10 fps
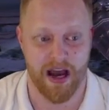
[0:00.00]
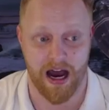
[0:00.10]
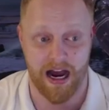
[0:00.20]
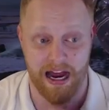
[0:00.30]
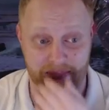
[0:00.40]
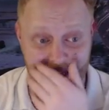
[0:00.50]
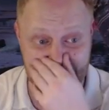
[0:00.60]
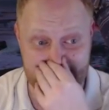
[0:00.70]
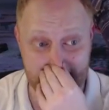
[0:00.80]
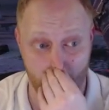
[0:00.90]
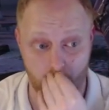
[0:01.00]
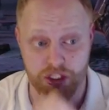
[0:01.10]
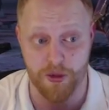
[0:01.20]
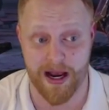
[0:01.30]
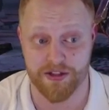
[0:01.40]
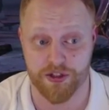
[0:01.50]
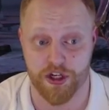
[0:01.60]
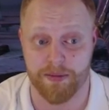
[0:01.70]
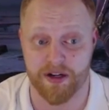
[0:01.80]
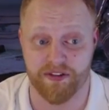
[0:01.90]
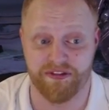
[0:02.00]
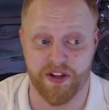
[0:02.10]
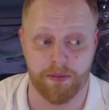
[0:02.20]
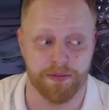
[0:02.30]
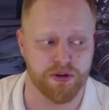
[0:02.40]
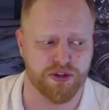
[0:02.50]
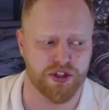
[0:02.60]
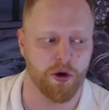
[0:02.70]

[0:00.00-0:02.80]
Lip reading: And then he also has a turn meter fill boost,